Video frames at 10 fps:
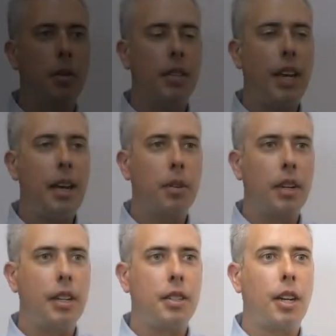Well, today
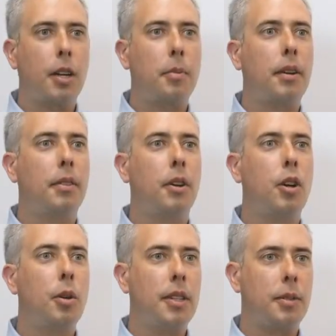we're going to talk about
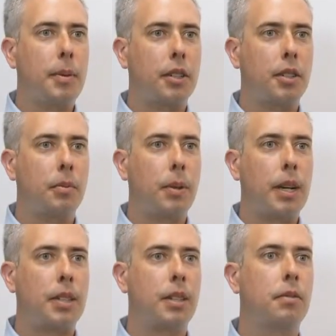the home inspection
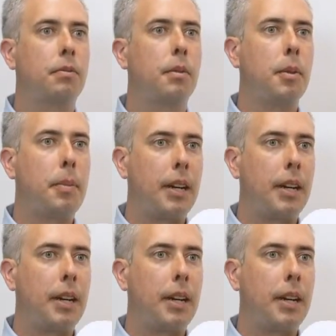process from the